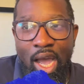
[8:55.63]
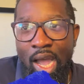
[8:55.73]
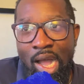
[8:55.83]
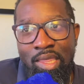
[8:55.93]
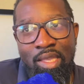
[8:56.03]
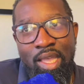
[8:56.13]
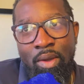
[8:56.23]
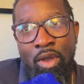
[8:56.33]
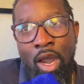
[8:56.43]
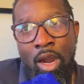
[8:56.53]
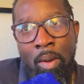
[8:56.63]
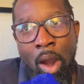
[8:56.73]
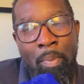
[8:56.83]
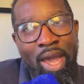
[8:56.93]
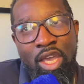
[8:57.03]
I think that our
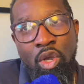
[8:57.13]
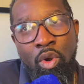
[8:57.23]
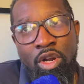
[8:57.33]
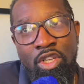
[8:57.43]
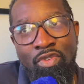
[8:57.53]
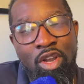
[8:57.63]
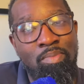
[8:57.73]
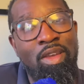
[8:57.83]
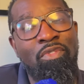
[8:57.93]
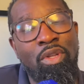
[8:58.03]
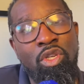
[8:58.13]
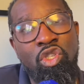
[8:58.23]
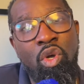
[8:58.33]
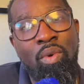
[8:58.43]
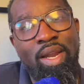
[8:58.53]
pecking order as far as midfielders
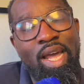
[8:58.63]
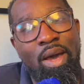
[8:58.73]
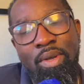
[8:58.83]
go right now,